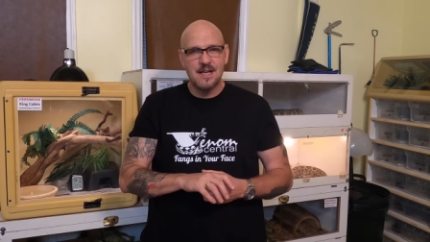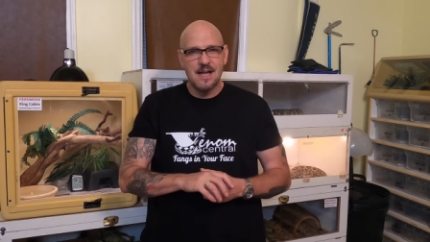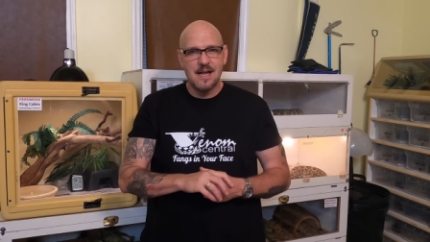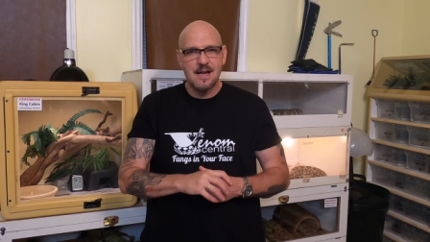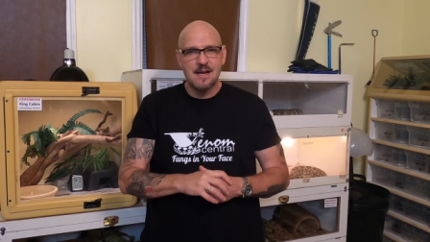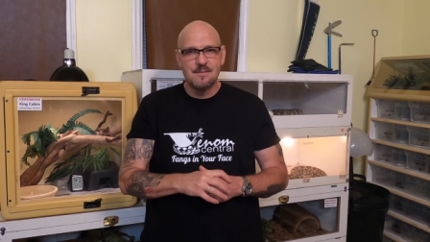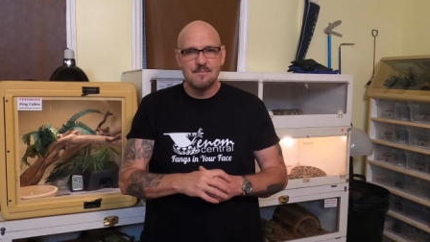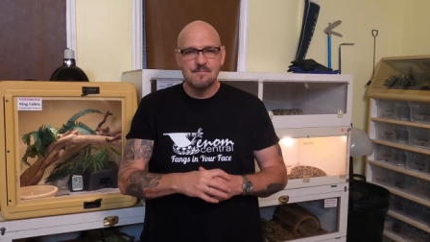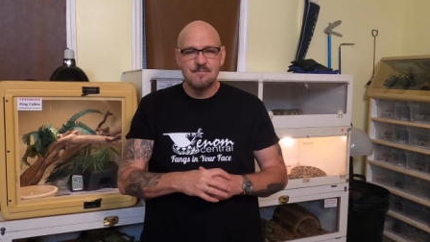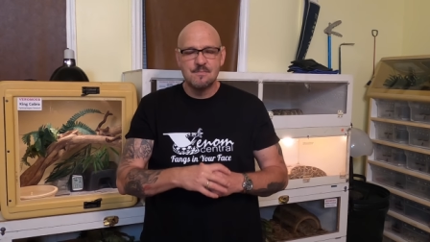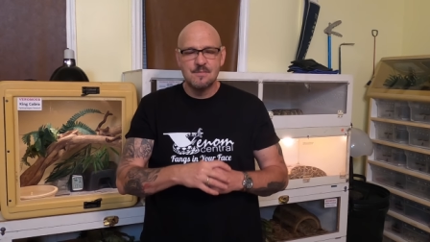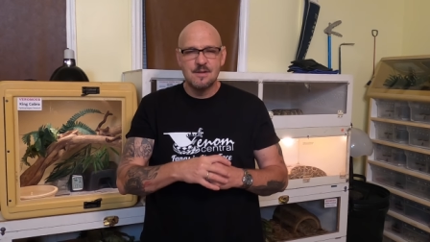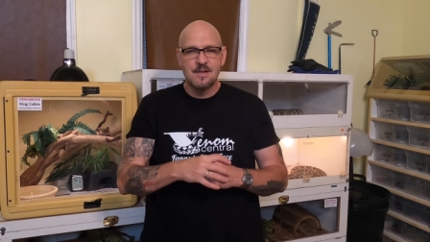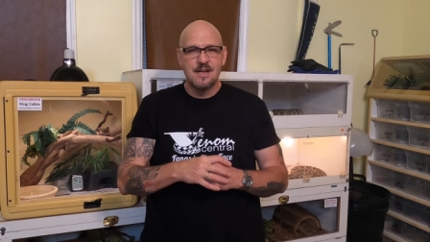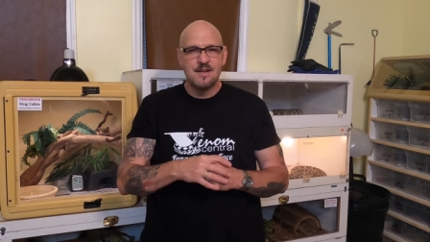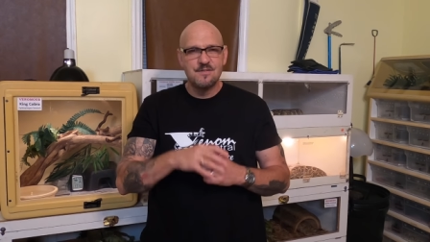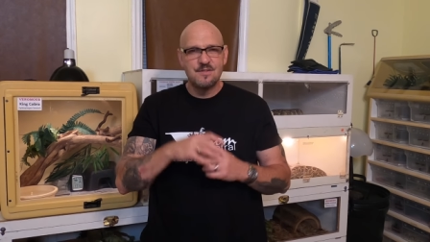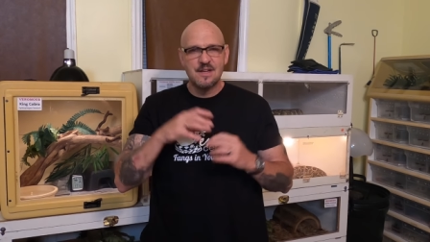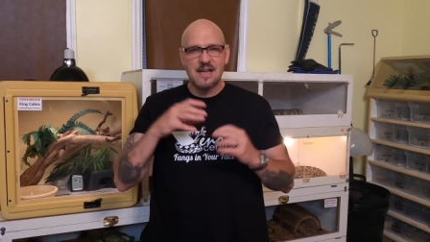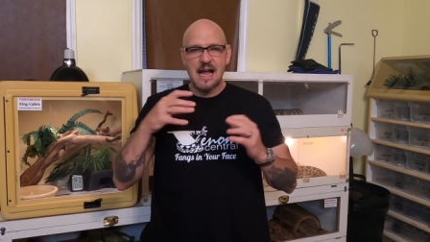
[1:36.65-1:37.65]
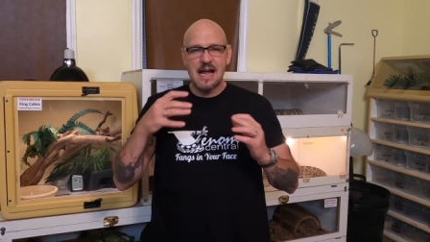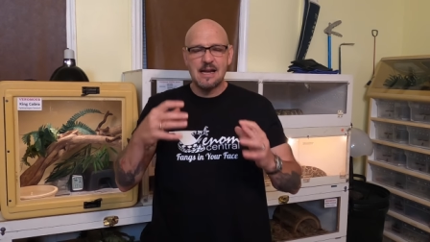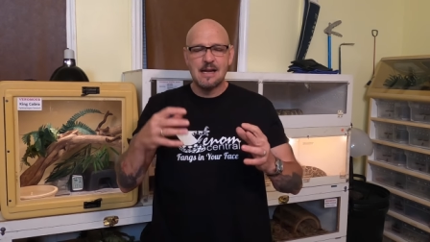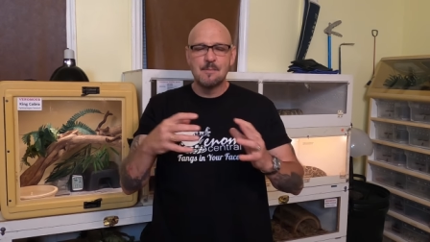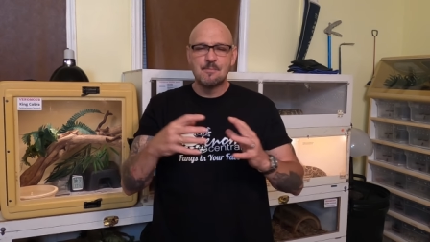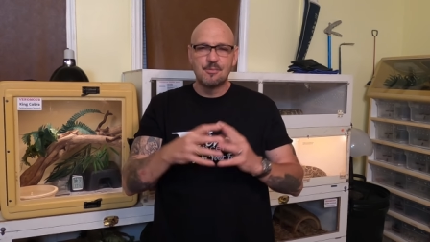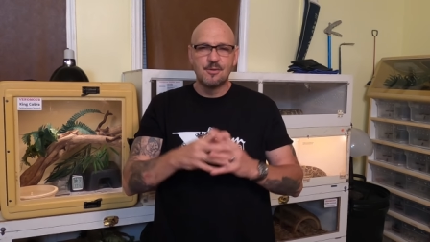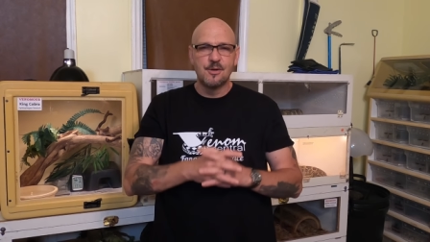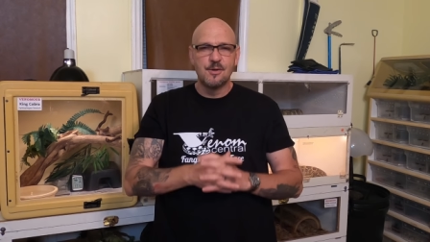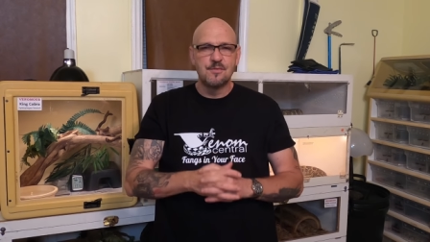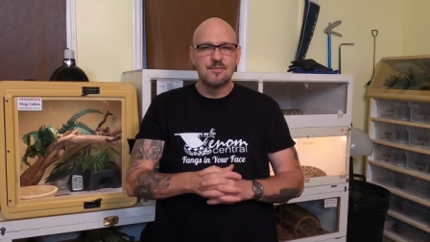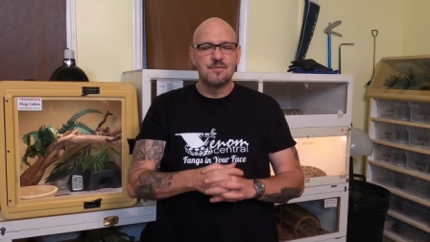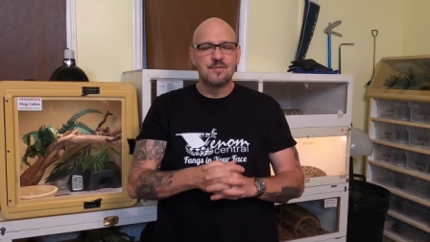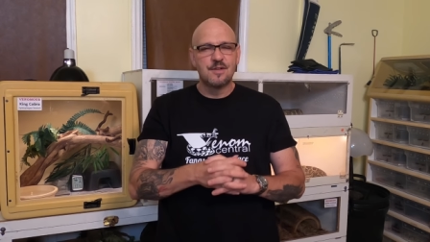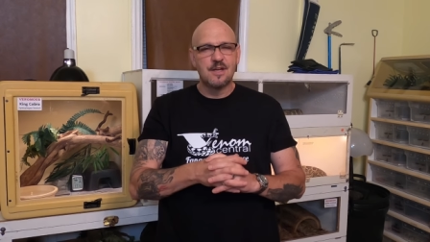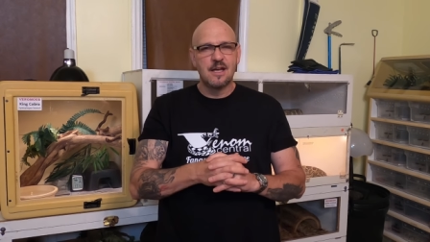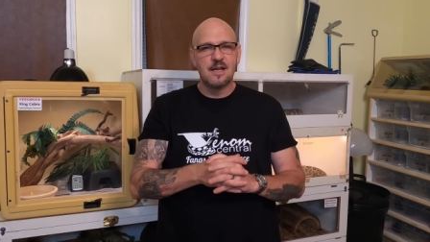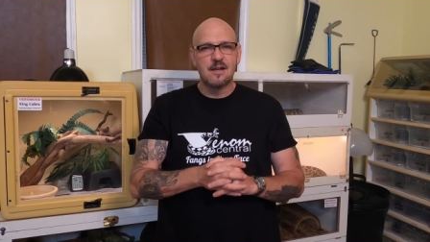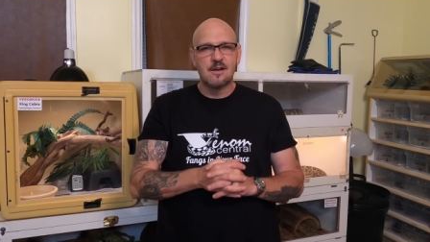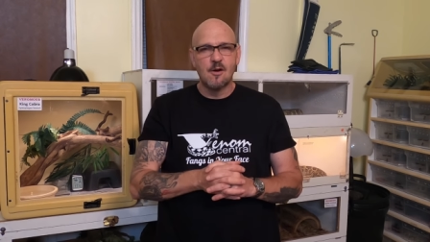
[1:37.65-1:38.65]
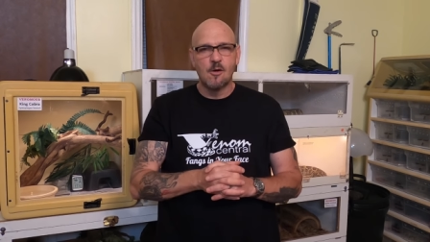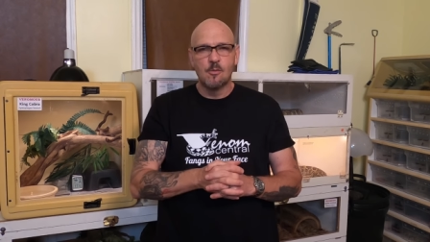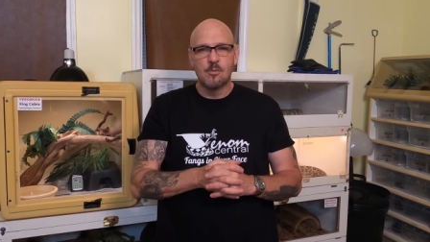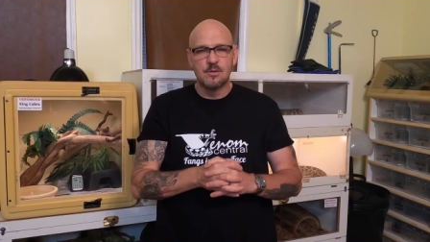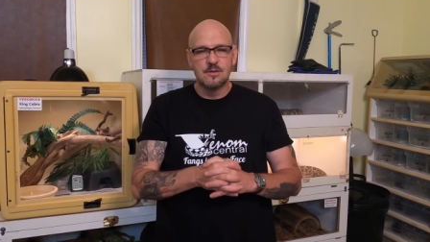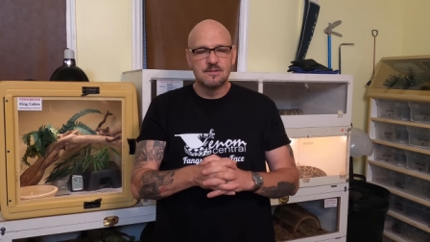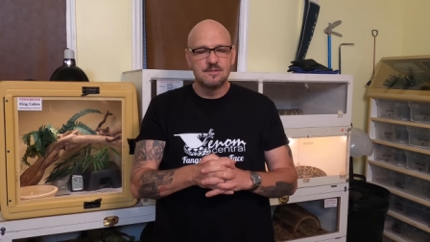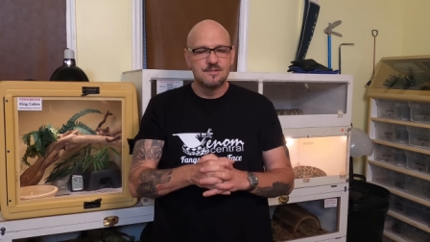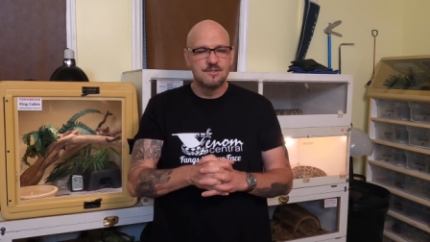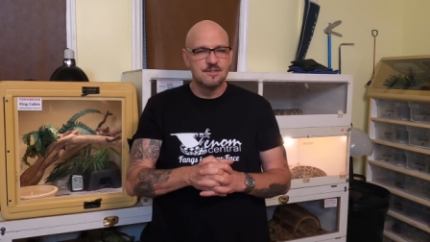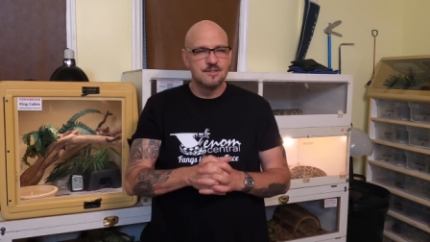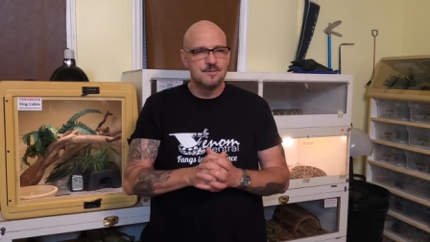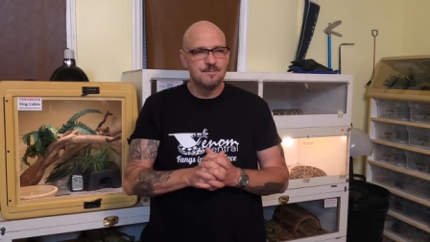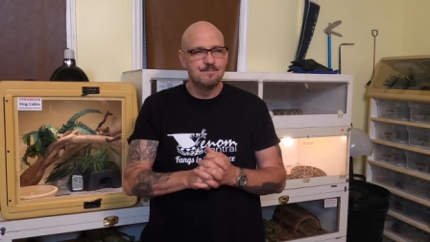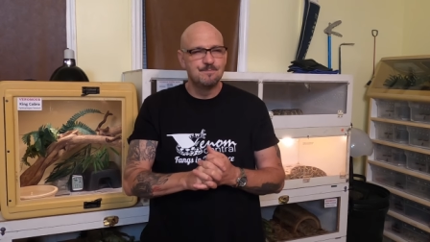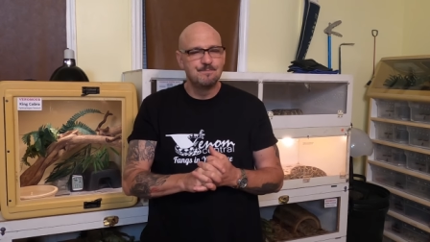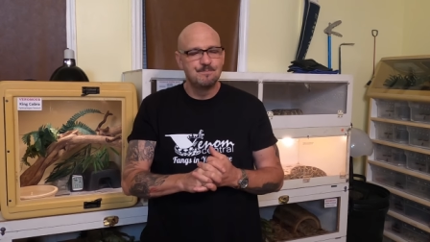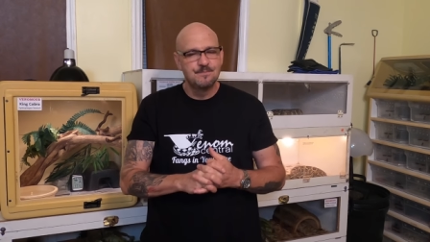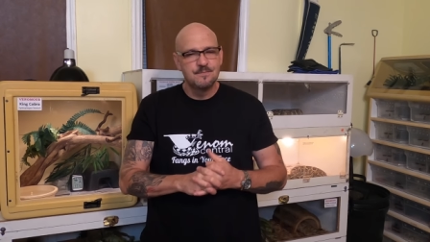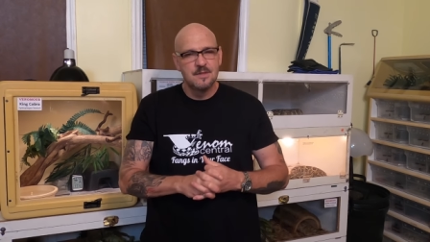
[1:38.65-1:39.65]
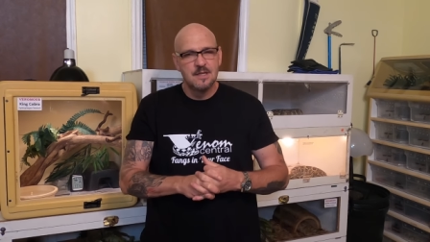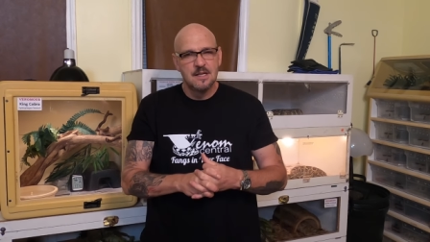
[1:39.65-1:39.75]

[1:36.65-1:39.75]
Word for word: and he's the guy that produces king cobras, and